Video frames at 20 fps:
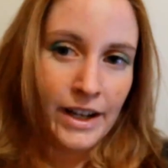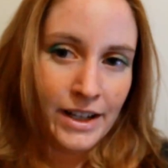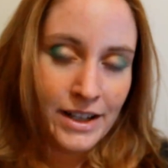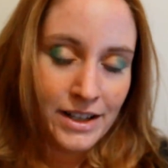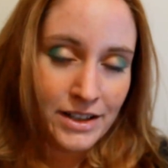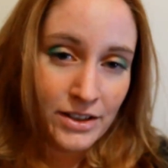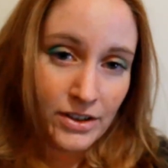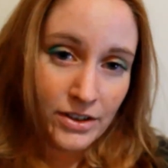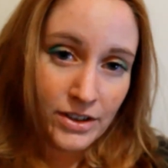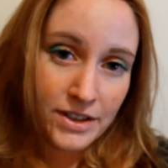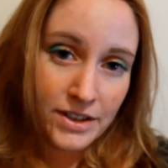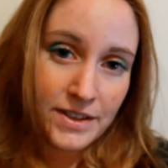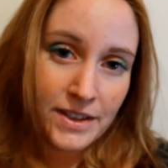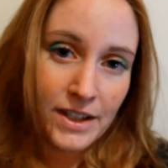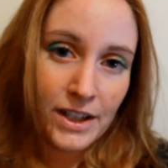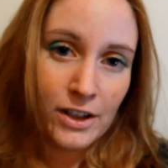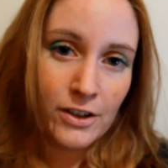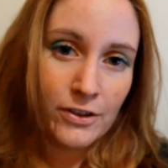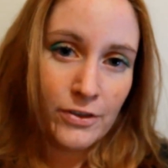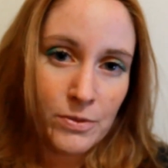And on a
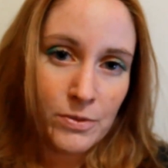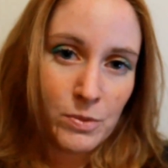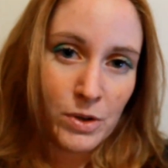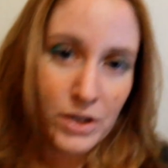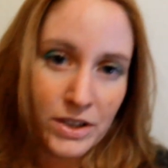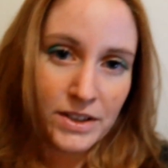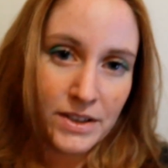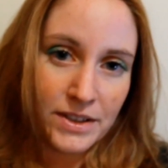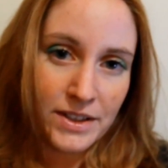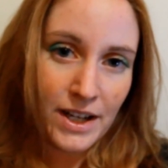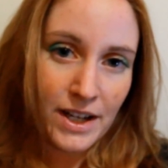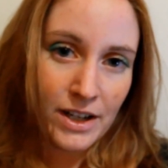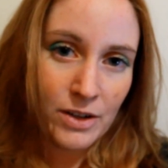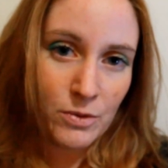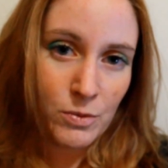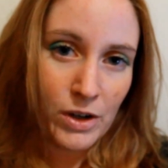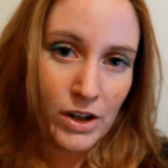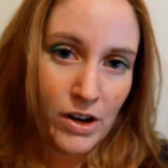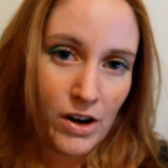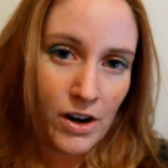scale from 1 to
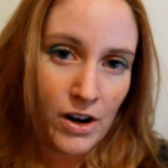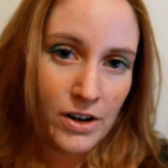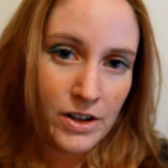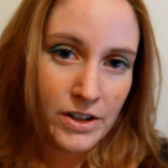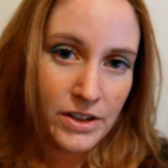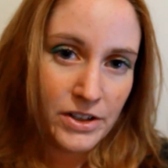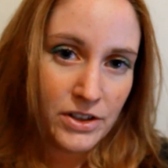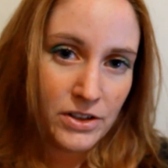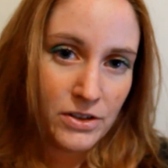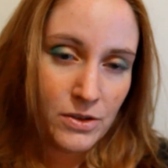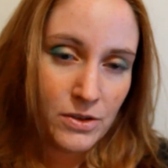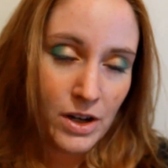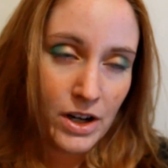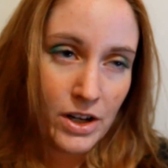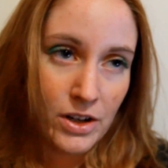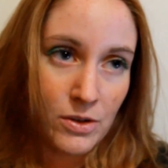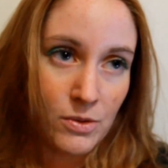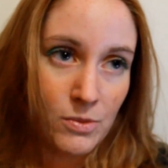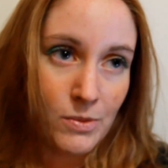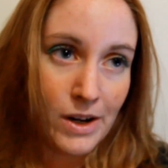10, where are you?
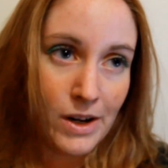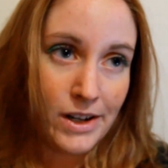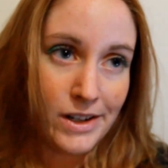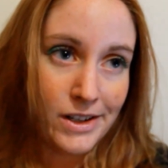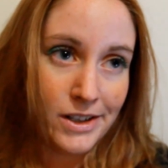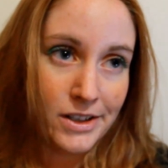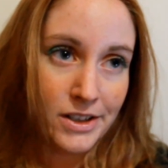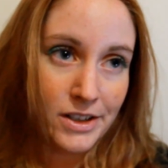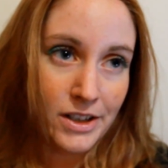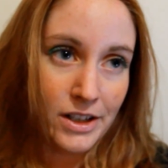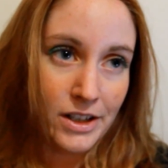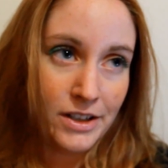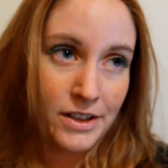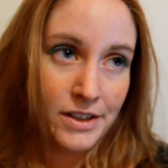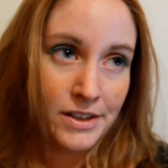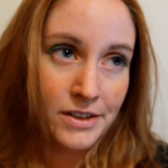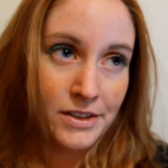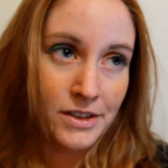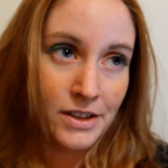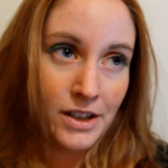Well,
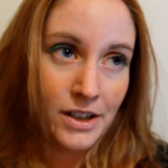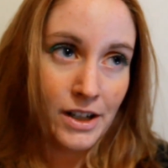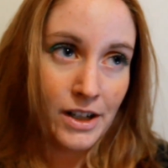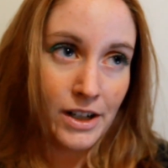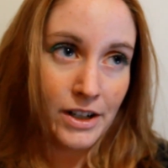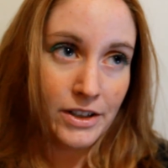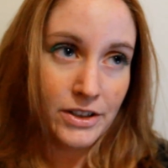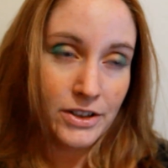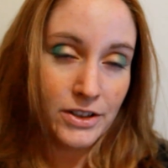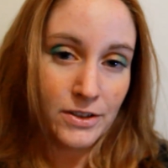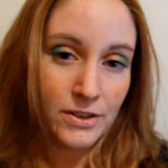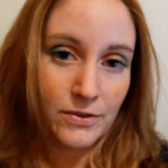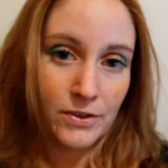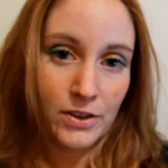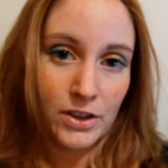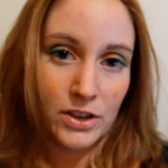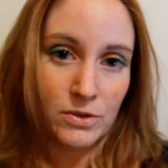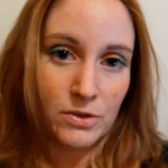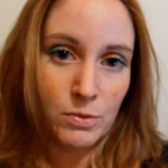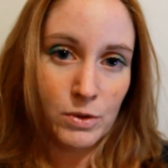I just
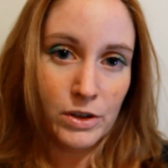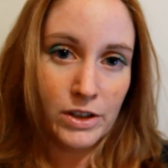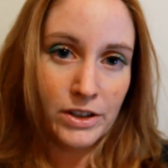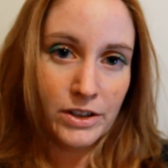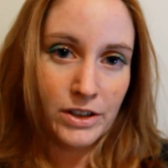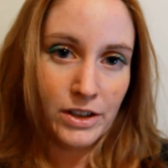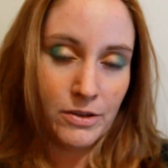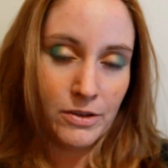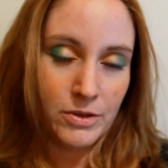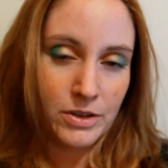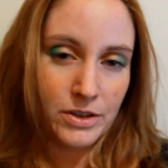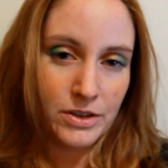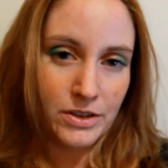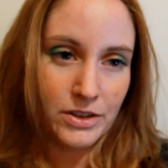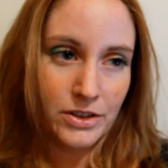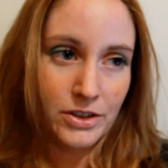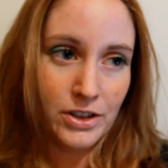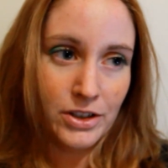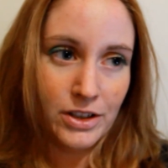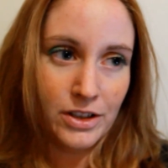finished work, I went to
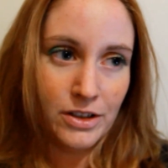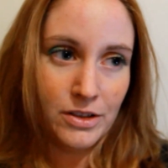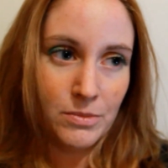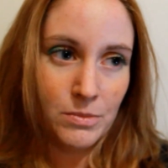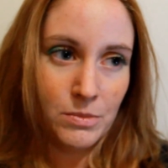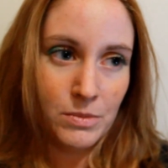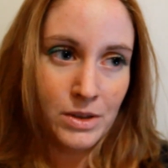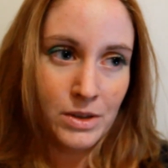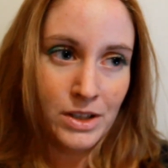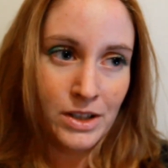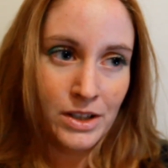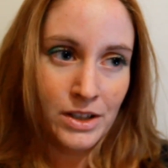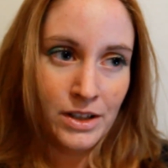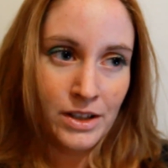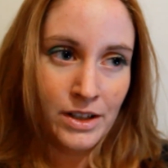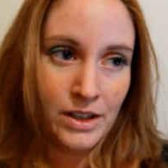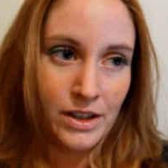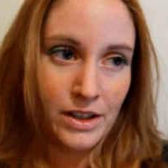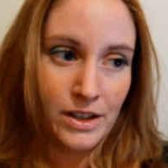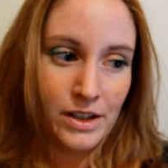the gym,
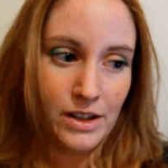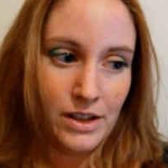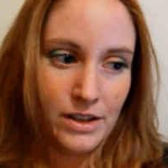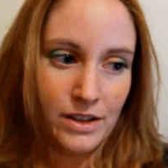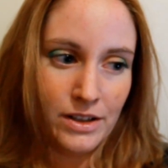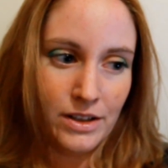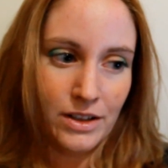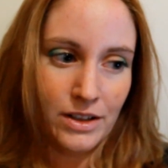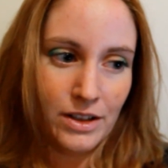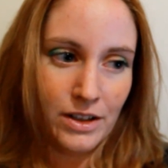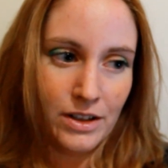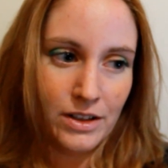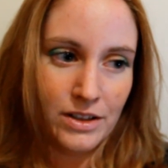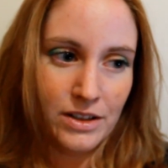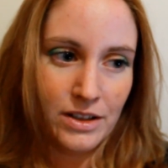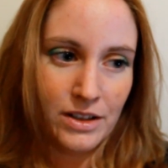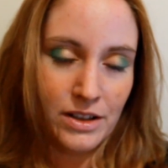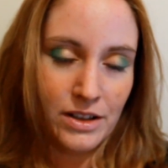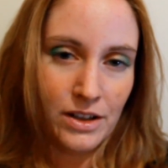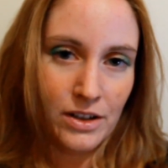and I
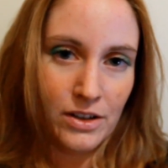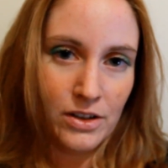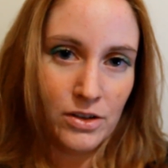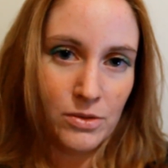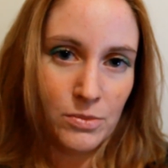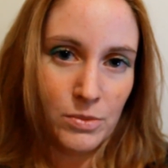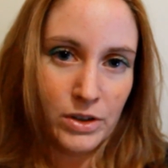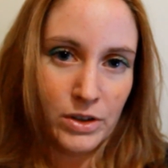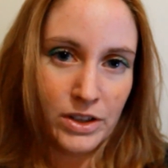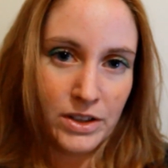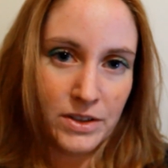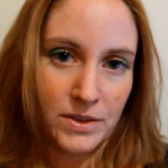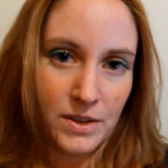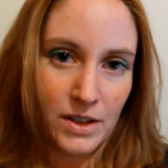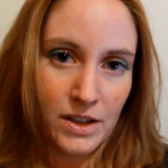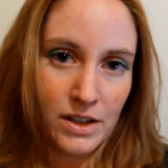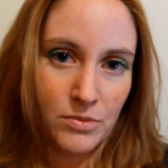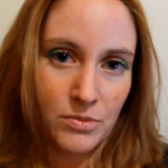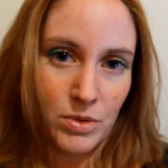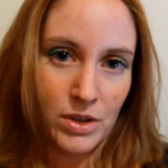did a homework
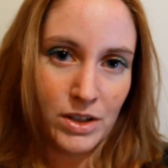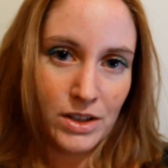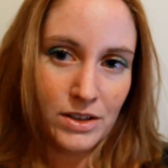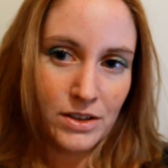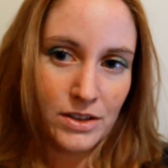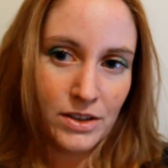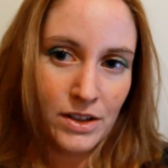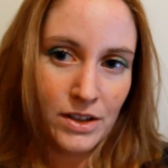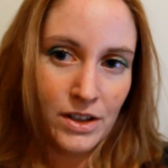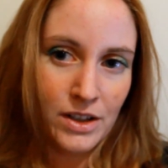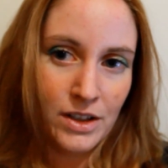assignment,